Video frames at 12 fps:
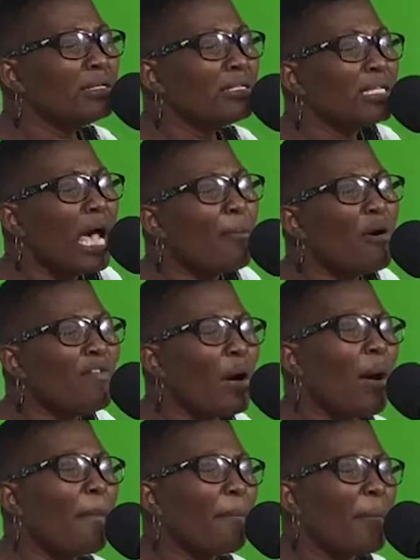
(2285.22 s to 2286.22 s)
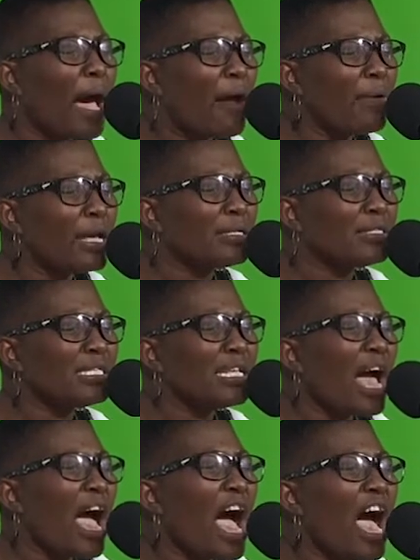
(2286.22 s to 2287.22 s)
Some of our parents
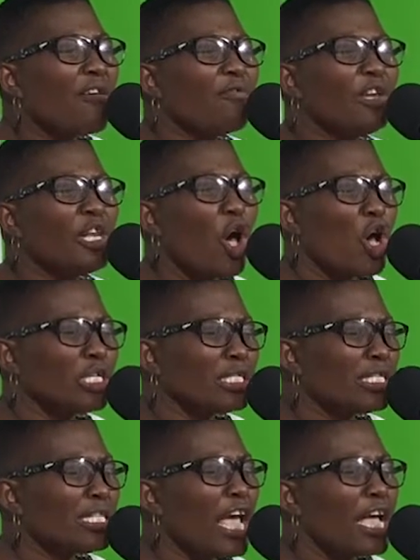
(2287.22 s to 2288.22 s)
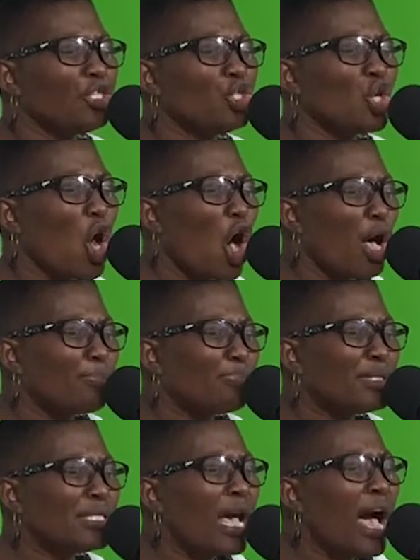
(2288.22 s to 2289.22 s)
have lost their jobs,